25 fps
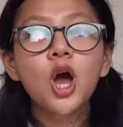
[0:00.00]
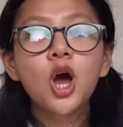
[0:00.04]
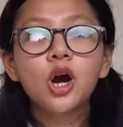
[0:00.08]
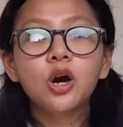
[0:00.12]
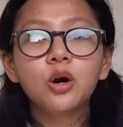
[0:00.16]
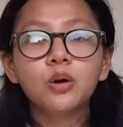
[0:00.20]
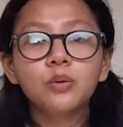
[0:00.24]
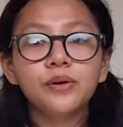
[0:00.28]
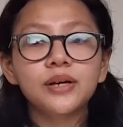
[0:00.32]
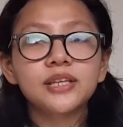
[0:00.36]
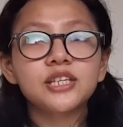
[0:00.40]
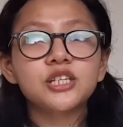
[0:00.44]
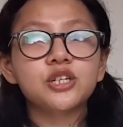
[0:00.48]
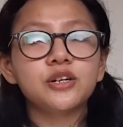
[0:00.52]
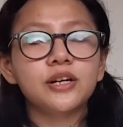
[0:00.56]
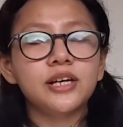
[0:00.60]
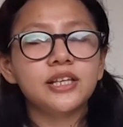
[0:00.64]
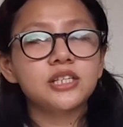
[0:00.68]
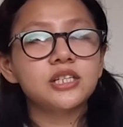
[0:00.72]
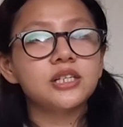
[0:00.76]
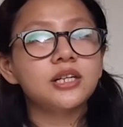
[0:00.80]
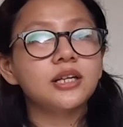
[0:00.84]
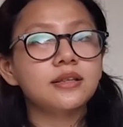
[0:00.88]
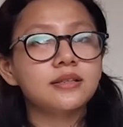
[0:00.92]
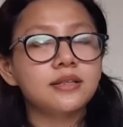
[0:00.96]
which
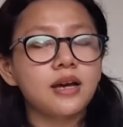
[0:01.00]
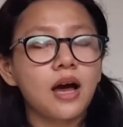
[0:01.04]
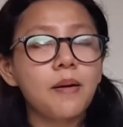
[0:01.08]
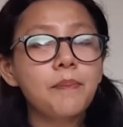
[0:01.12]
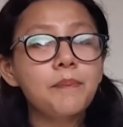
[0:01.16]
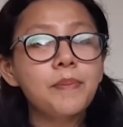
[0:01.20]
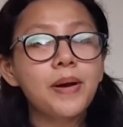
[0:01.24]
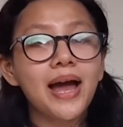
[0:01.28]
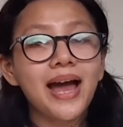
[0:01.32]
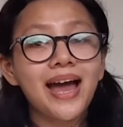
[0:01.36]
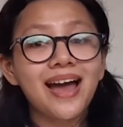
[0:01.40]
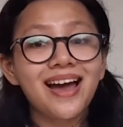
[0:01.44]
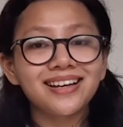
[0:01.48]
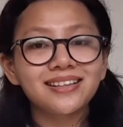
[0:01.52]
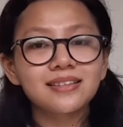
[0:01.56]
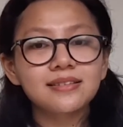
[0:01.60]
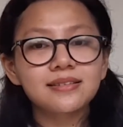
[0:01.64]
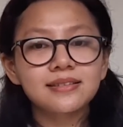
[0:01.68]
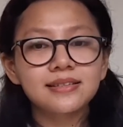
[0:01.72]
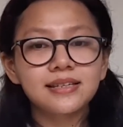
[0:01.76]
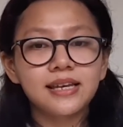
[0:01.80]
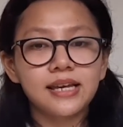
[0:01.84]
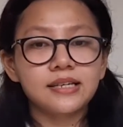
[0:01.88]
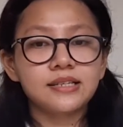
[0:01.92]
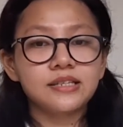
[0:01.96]
reached the top at
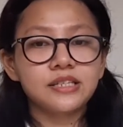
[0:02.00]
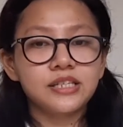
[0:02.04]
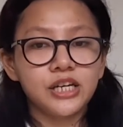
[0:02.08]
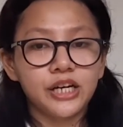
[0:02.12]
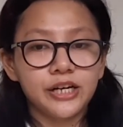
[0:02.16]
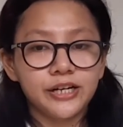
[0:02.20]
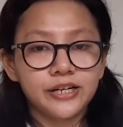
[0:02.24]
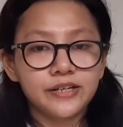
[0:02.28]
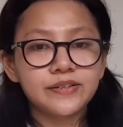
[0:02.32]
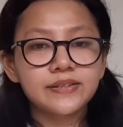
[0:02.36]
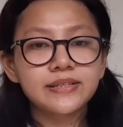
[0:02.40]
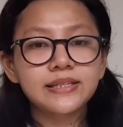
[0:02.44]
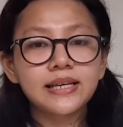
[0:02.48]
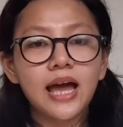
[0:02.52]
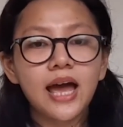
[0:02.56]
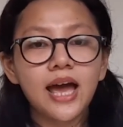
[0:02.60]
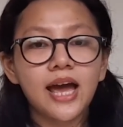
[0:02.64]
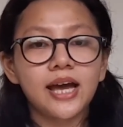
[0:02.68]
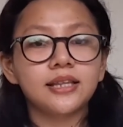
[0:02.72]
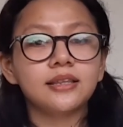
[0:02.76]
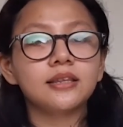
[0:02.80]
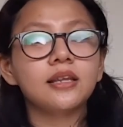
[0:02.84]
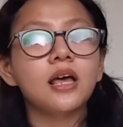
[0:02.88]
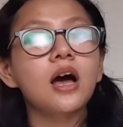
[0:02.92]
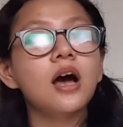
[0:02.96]
6 years
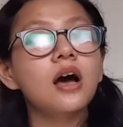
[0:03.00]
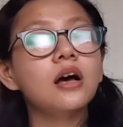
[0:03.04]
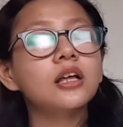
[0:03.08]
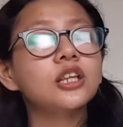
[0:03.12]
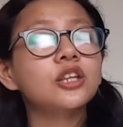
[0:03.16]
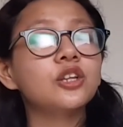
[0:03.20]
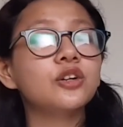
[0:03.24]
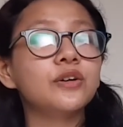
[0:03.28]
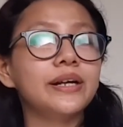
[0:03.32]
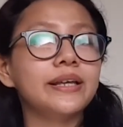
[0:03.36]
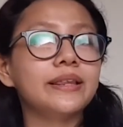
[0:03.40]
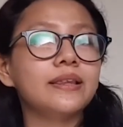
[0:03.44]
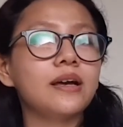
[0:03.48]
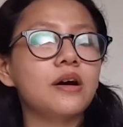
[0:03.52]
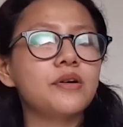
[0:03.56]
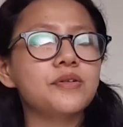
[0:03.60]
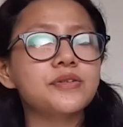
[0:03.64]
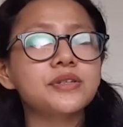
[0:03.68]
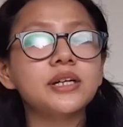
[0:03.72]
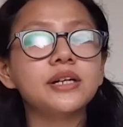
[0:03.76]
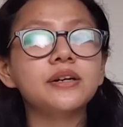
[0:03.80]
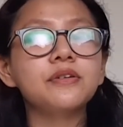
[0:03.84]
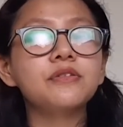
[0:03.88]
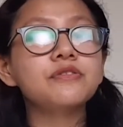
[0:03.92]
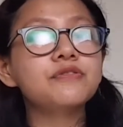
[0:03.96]
at
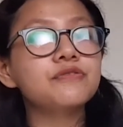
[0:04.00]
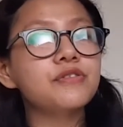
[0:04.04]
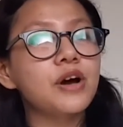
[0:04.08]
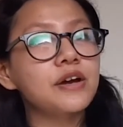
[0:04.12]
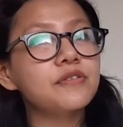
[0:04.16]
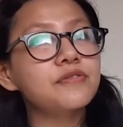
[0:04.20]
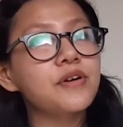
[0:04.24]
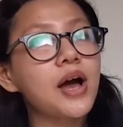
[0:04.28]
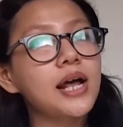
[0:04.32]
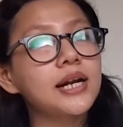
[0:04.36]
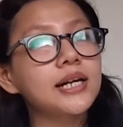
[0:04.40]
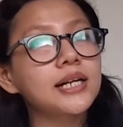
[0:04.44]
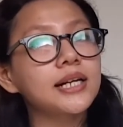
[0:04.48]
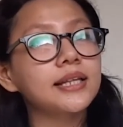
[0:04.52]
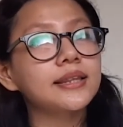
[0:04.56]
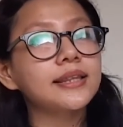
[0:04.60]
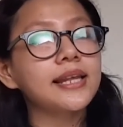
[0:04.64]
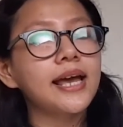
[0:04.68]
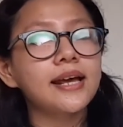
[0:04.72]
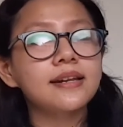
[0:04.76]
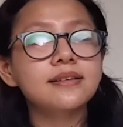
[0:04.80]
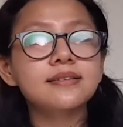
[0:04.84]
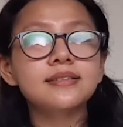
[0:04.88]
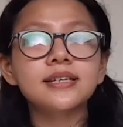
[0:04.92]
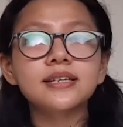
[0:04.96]

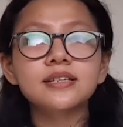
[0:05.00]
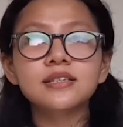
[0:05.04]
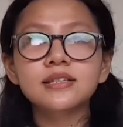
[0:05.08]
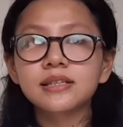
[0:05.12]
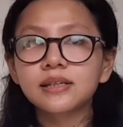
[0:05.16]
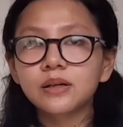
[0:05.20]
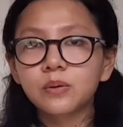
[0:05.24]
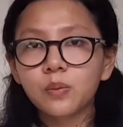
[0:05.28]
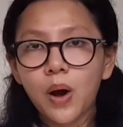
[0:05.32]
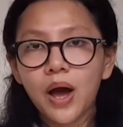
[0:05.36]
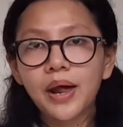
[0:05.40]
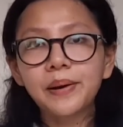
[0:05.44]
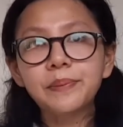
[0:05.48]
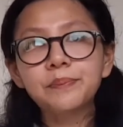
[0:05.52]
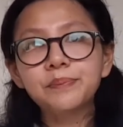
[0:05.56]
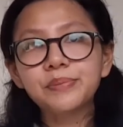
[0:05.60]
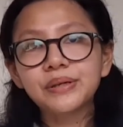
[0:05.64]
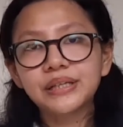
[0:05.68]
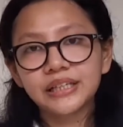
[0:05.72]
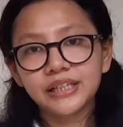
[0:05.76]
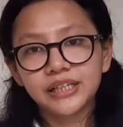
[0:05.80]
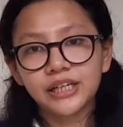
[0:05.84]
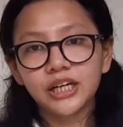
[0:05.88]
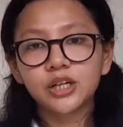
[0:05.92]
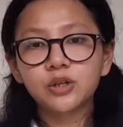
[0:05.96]
3,561
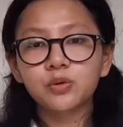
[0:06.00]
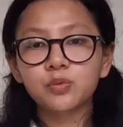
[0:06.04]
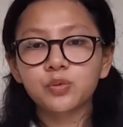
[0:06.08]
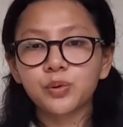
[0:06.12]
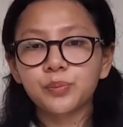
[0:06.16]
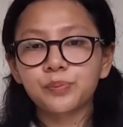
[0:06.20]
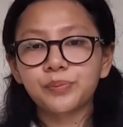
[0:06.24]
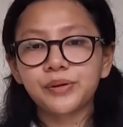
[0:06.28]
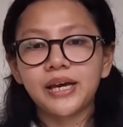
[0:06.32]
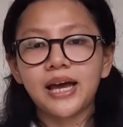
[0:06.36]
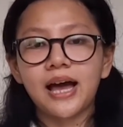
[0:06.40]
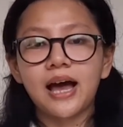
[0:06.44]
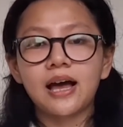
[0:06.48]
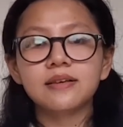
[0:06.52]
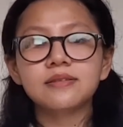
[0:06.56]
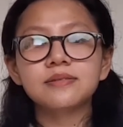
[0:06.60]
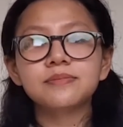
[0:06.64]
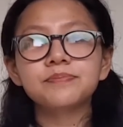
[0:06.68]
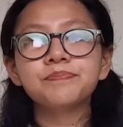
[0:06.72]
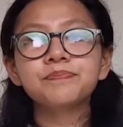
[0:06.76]
billion rupiah,